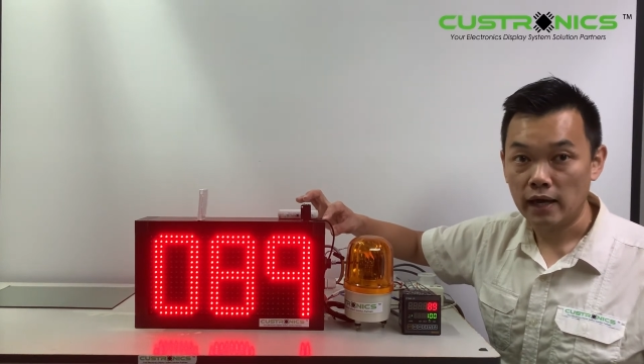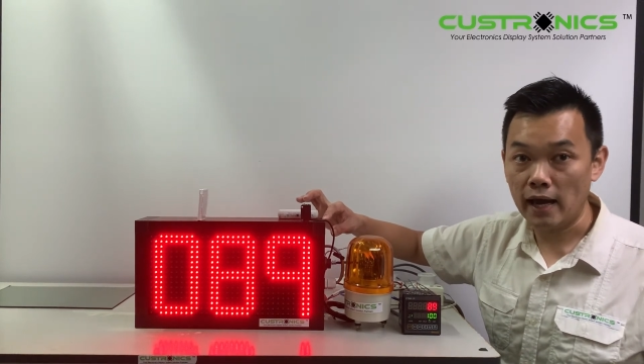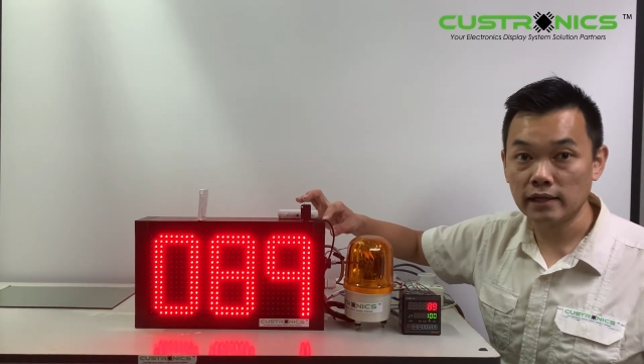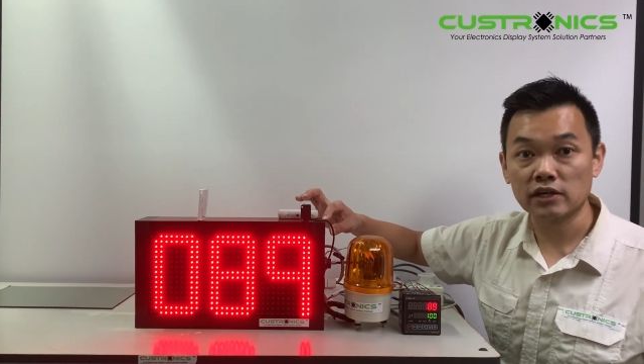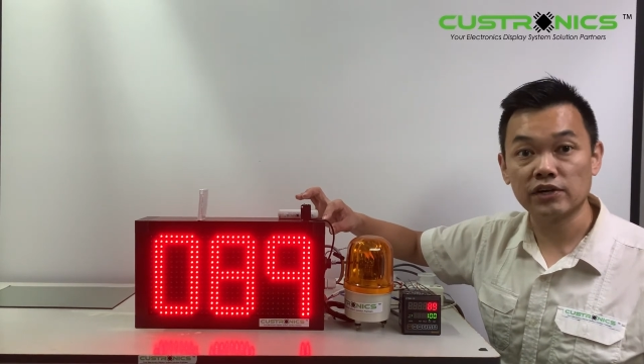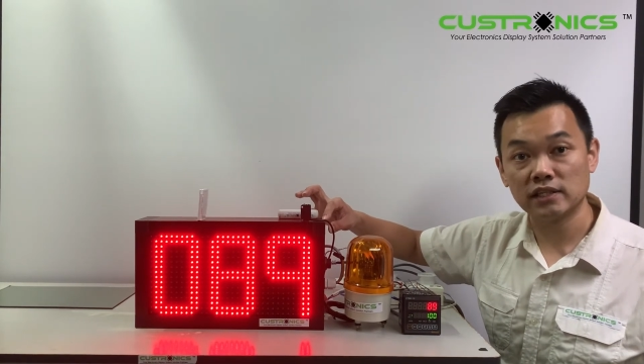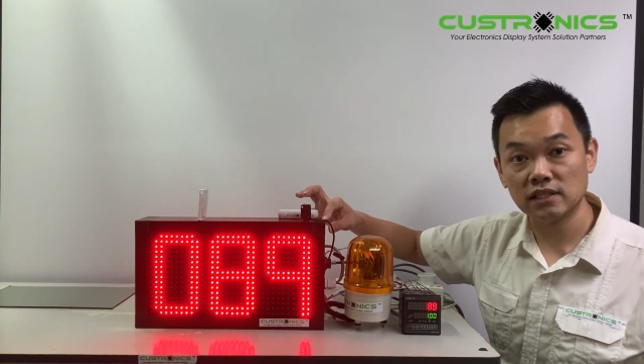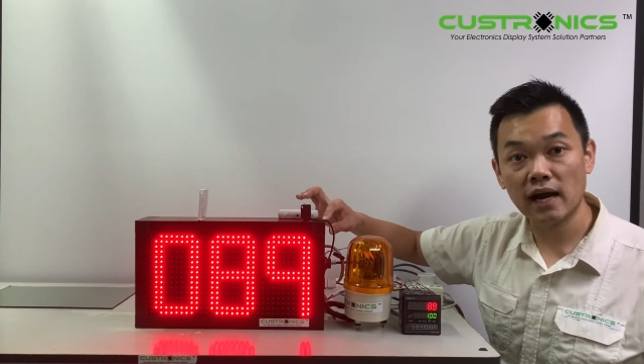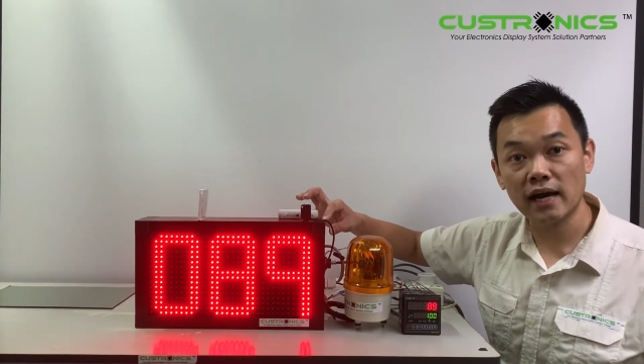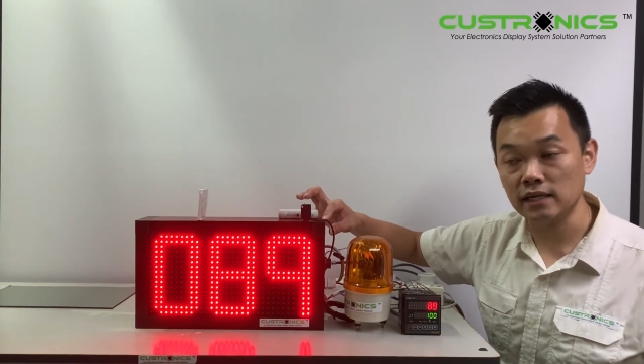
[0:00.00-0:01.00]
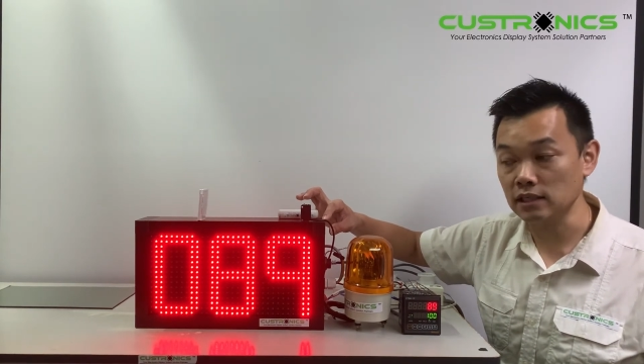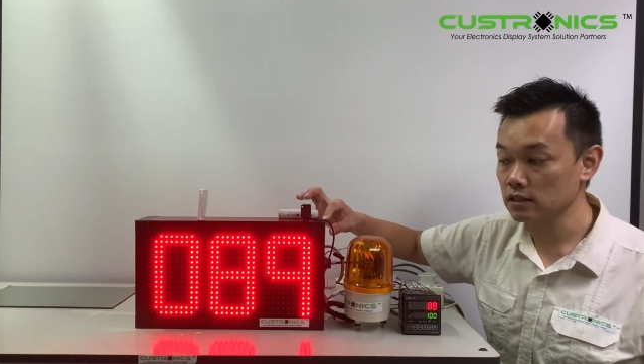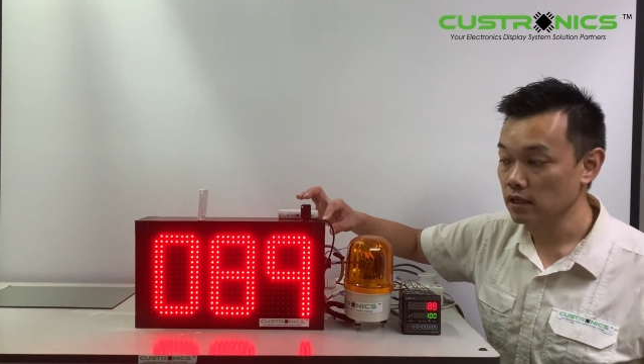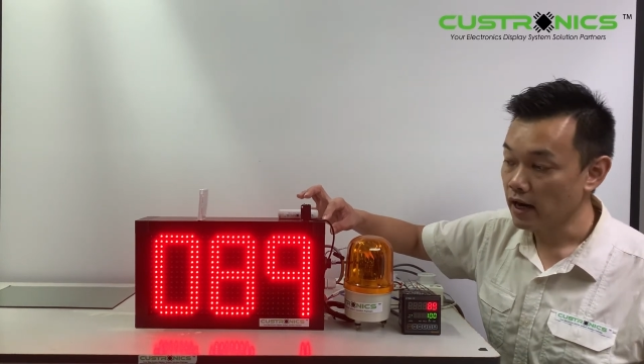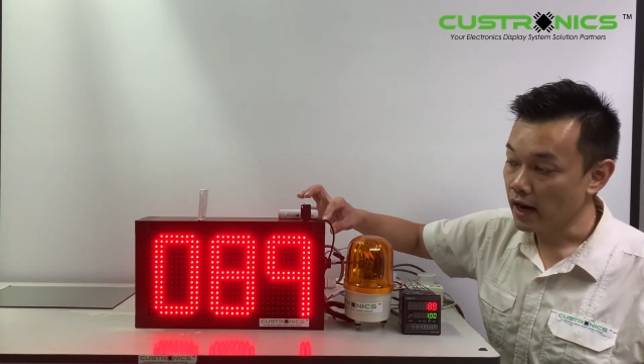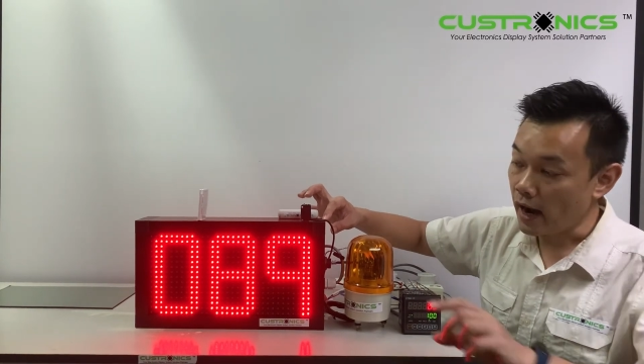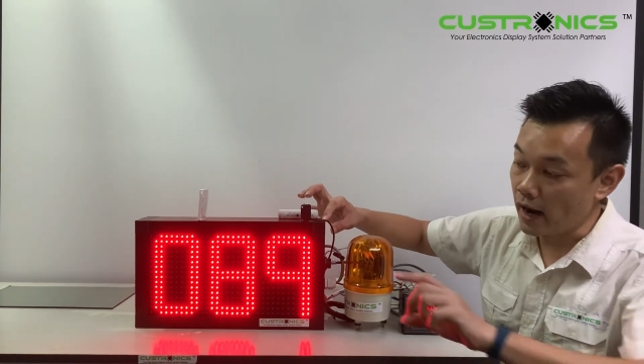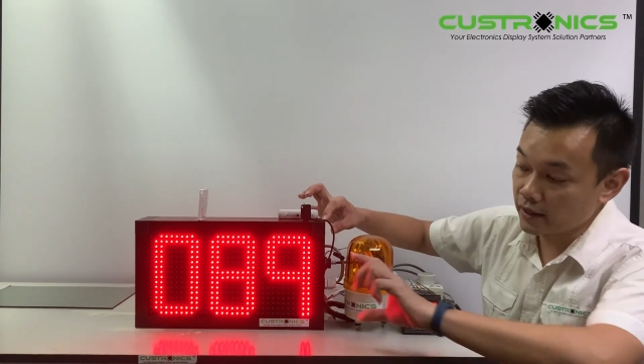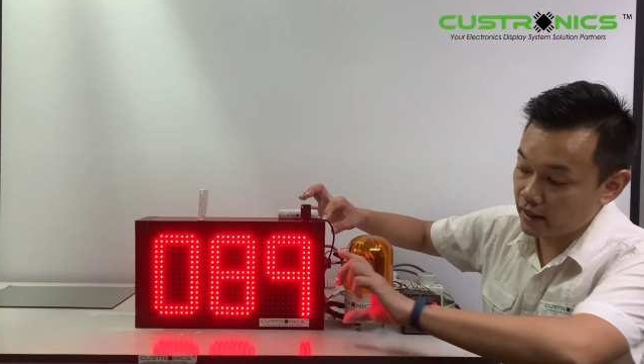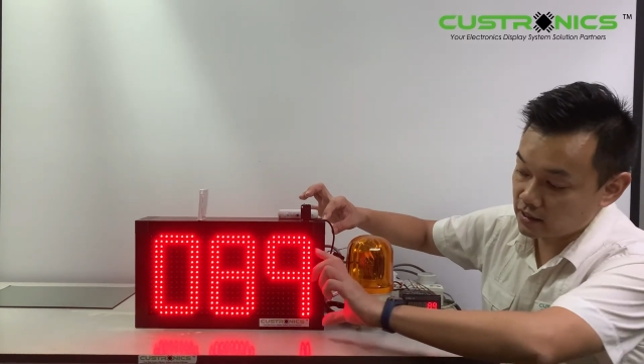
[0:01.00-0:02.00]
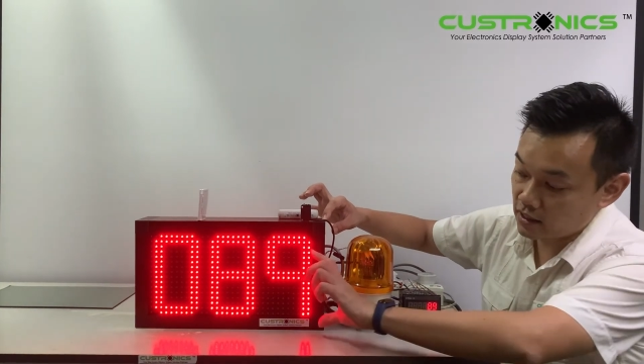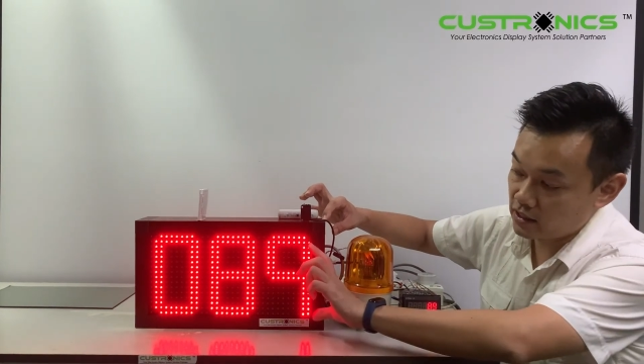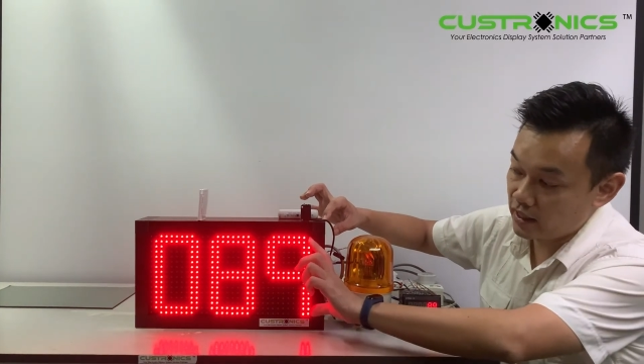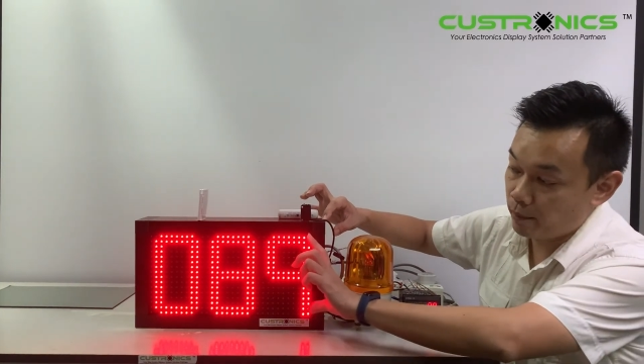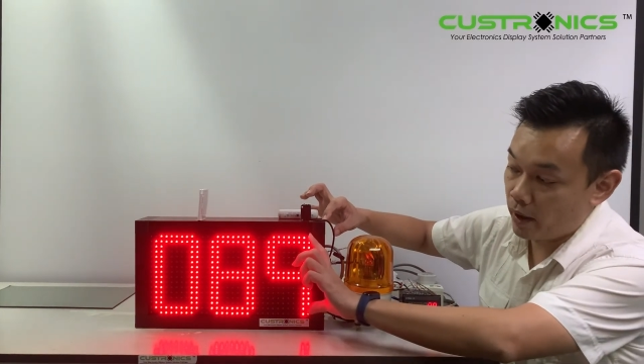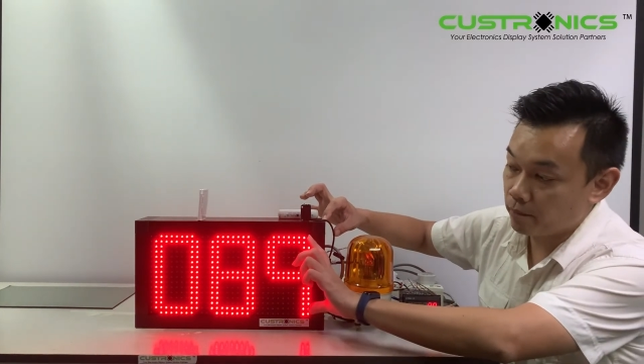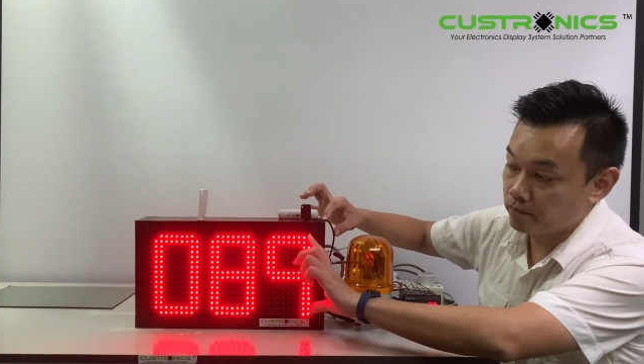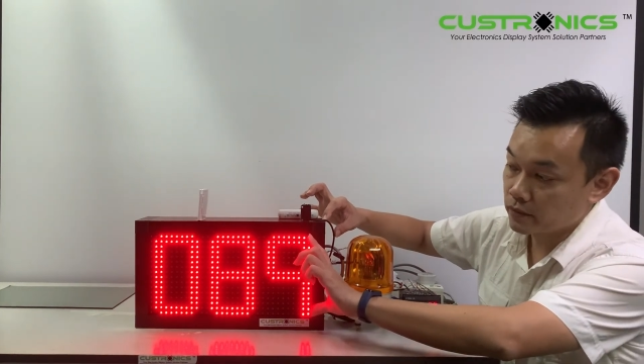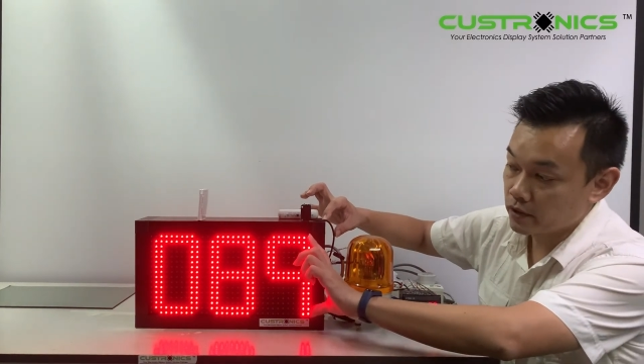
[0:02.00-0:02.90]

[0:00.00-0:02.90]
and the character height is 160mm.